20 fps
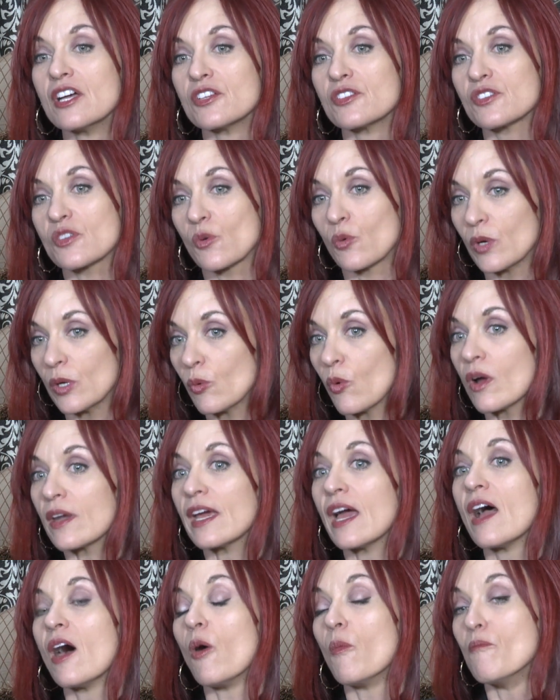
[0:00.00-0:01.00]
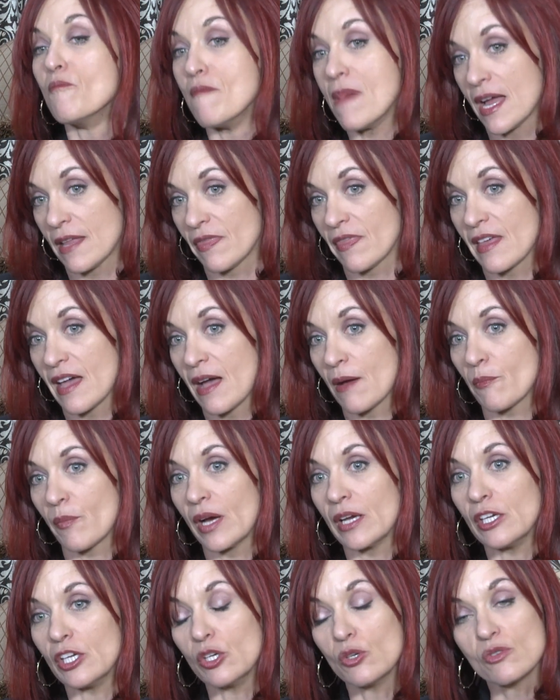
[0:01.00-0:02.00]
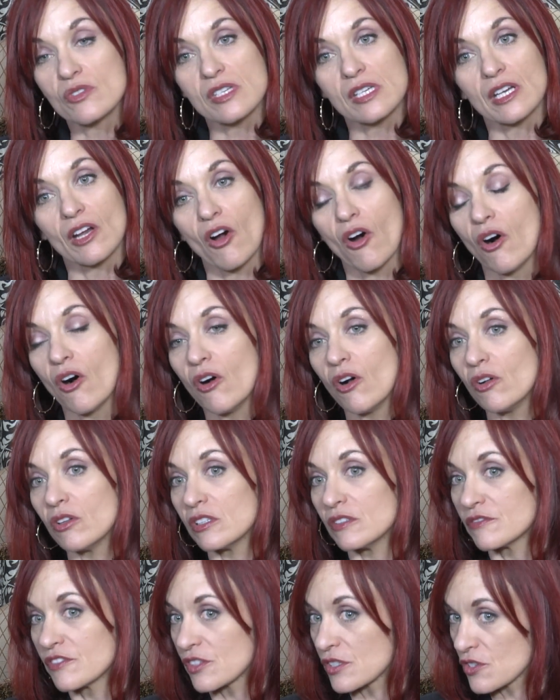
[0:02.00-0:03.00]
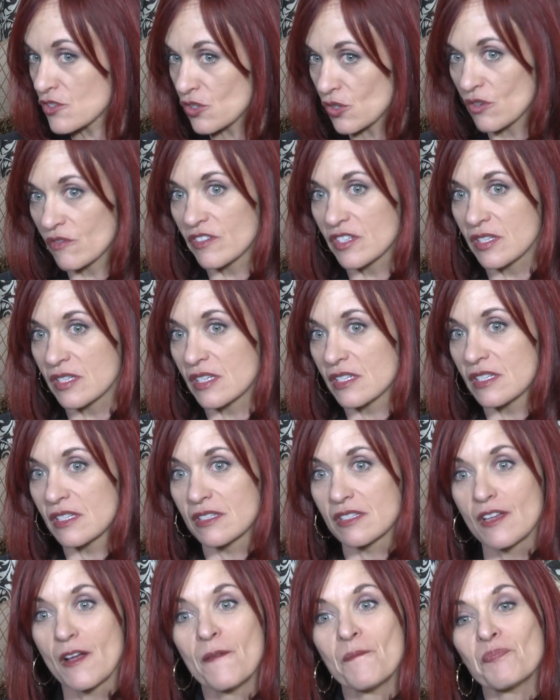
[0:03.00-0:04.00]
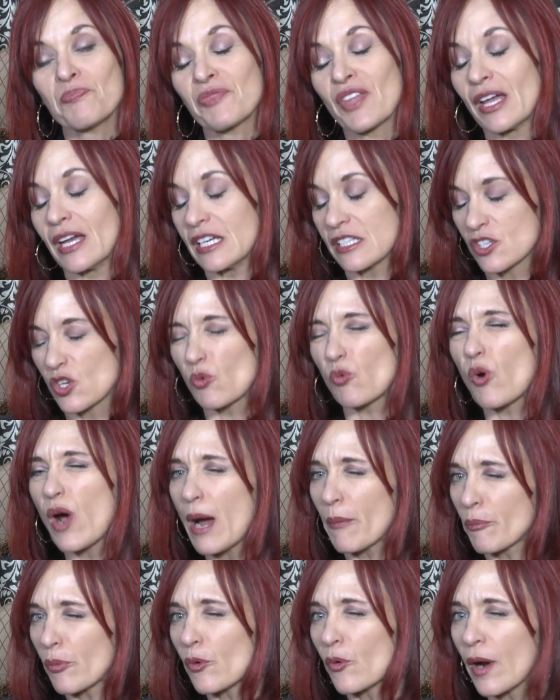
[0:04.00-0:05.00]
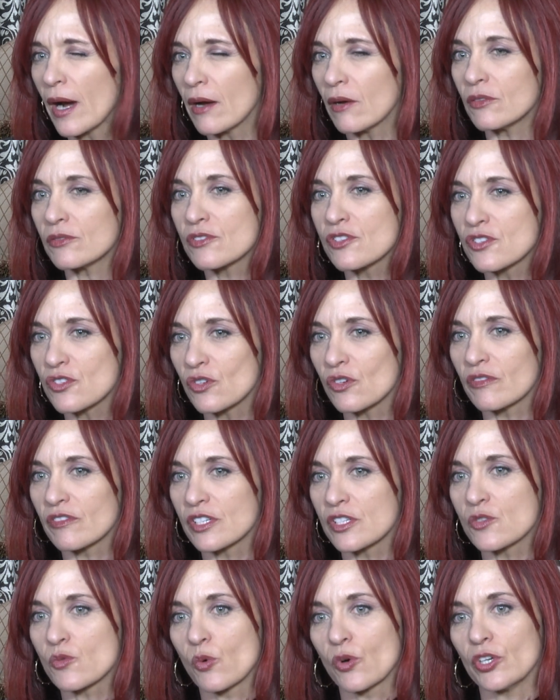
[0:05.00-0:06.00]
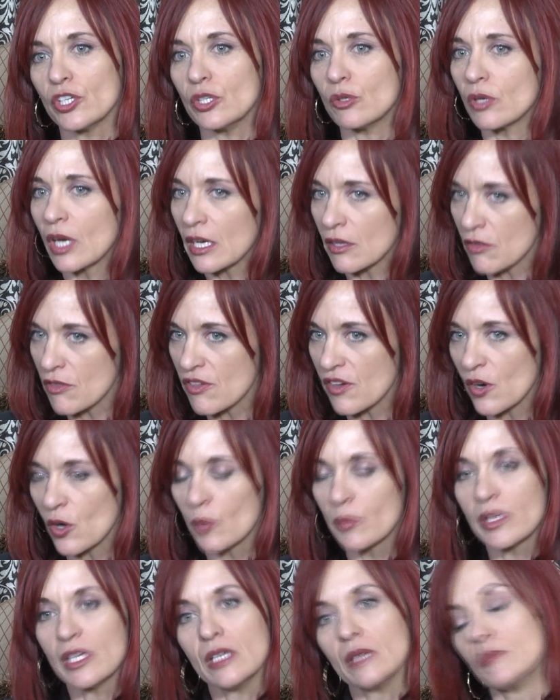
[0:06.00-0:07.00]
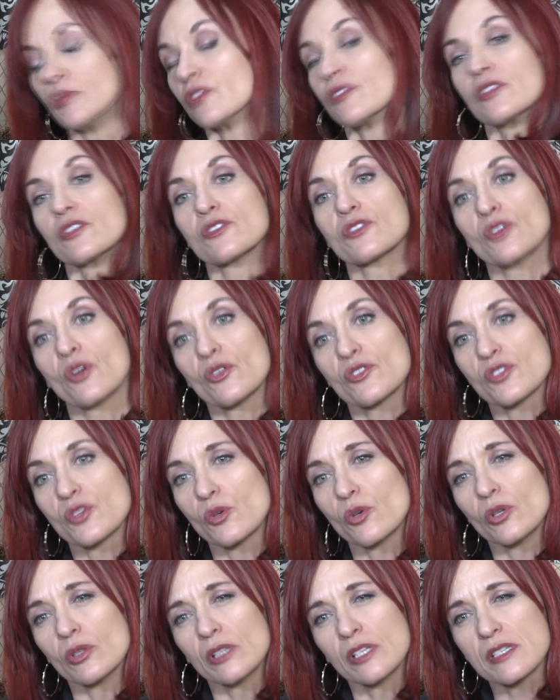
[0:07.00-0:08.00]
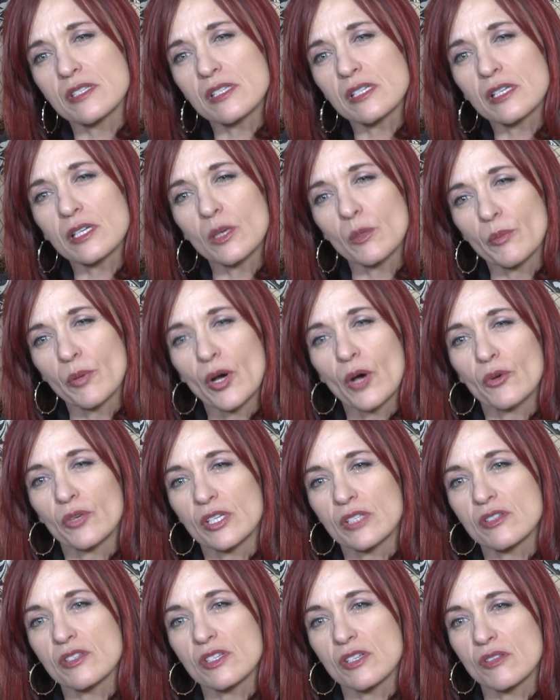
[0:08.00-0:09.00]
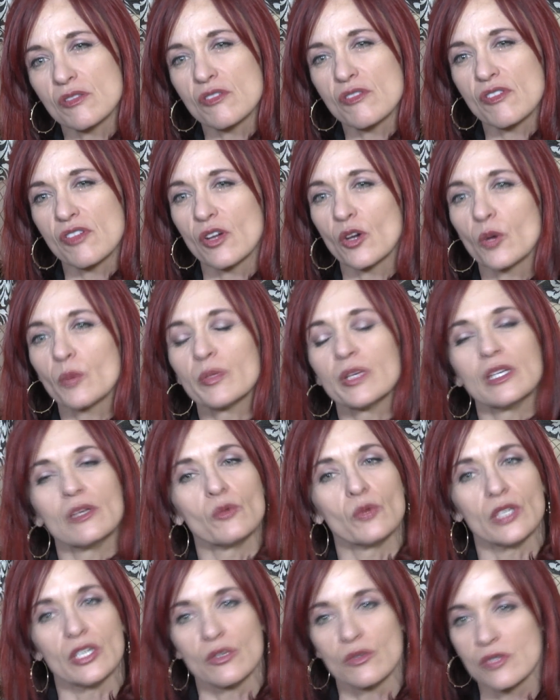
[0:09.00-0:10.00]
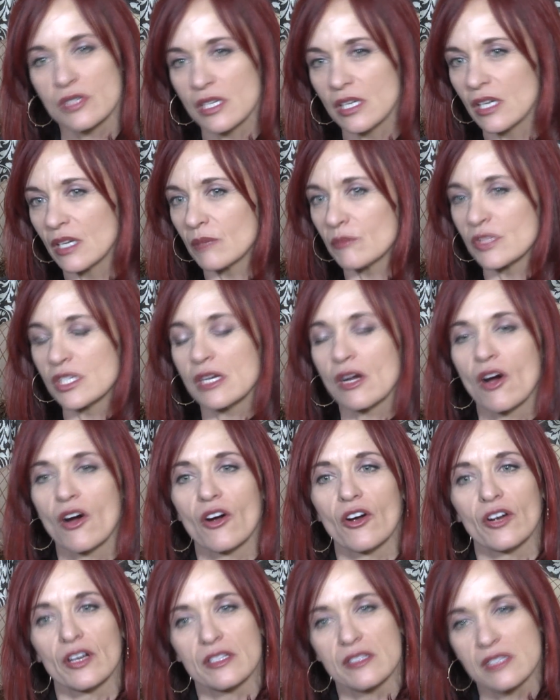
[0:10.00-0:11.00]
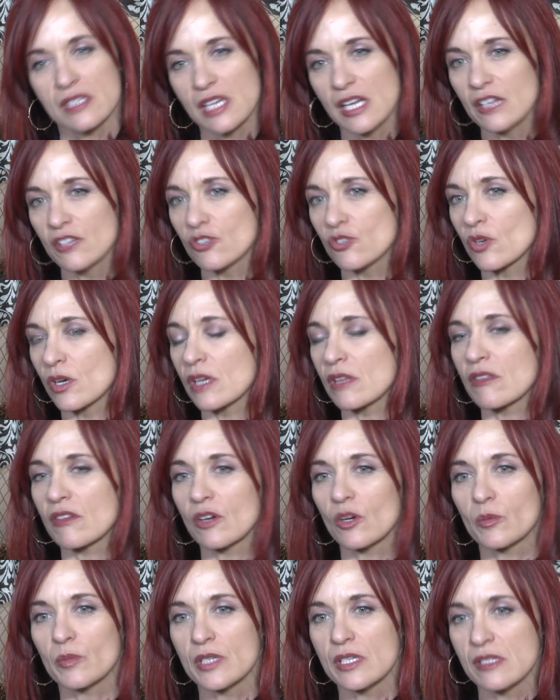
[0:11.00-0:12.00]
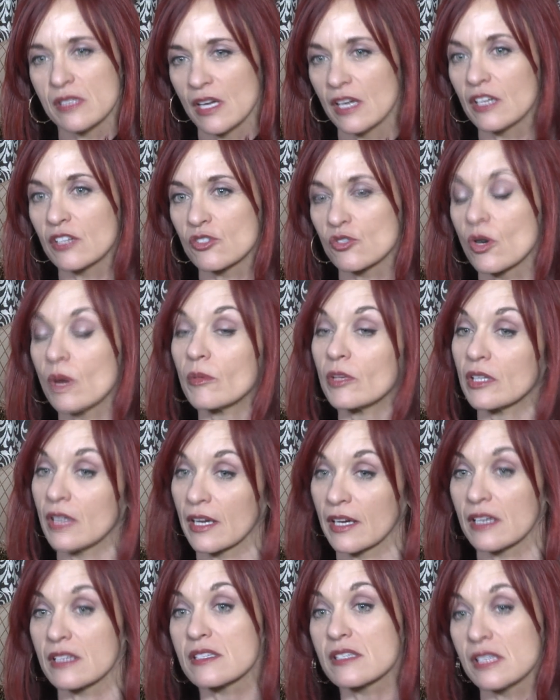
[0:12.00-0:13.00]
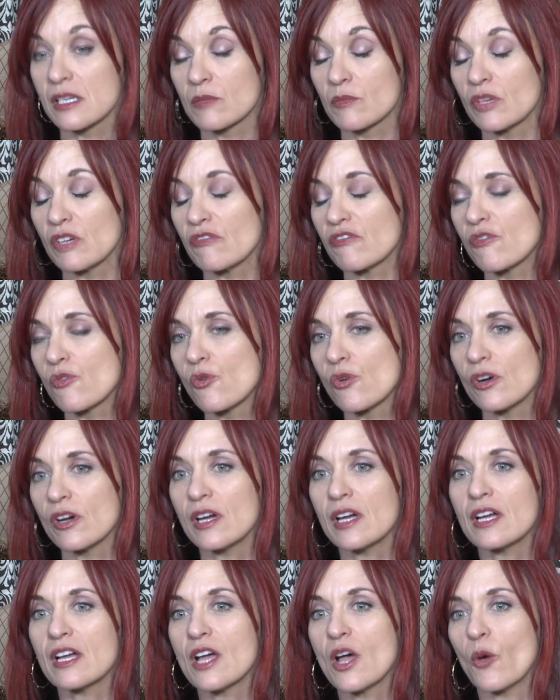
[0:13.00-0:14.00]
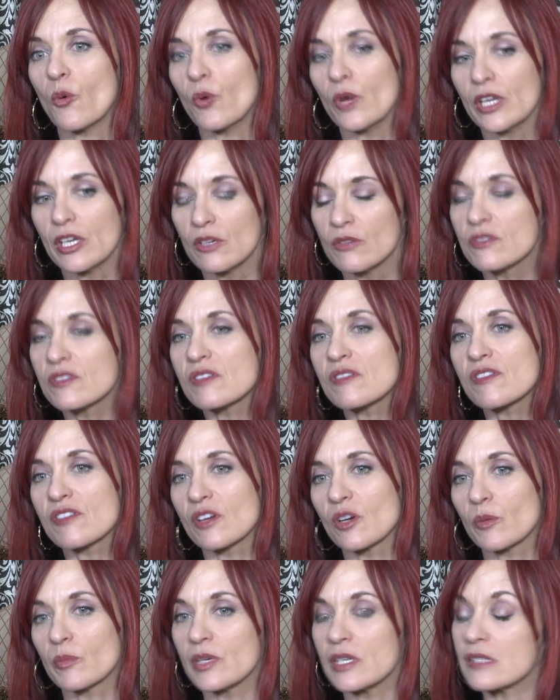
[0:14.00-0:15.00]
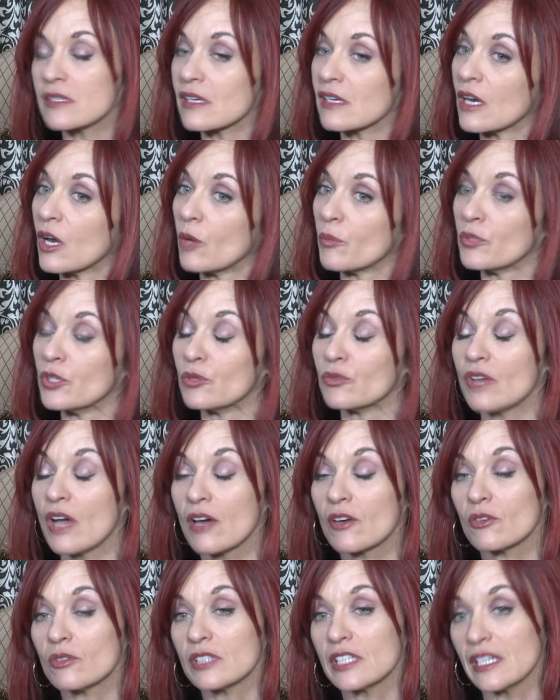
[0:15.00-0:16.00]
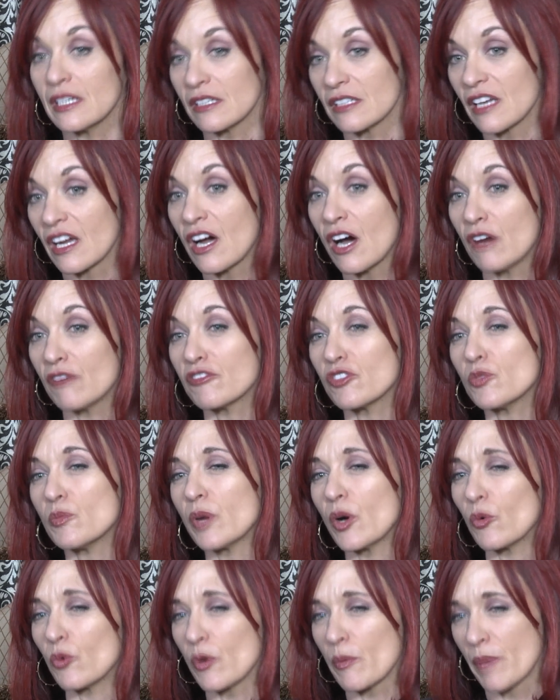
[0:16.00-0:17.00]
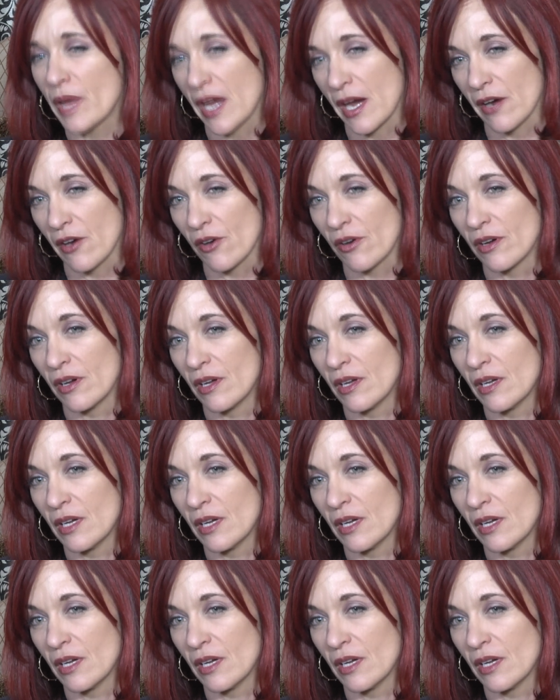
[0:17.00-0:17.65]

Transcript: So we want to help mend that by using all of the services. It's a wraparound service where you get therapy, but there's also holistic components to the therapy. We use EMDR and sand tray therapy, psychodrama, like I said before. We use the therapies that help you not only uncover but repair.